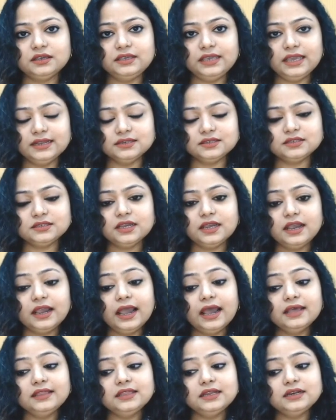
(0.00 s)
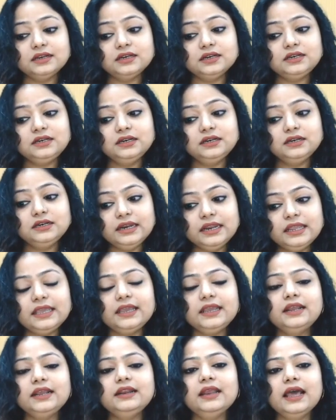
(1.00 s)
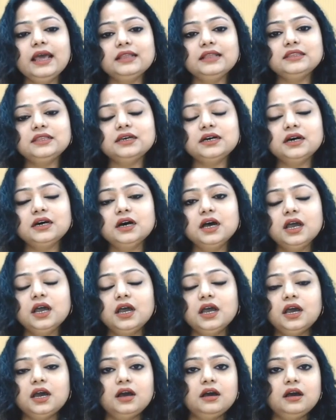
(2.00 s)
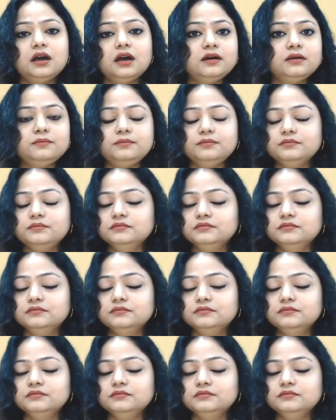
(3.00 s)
Yes, and the uh,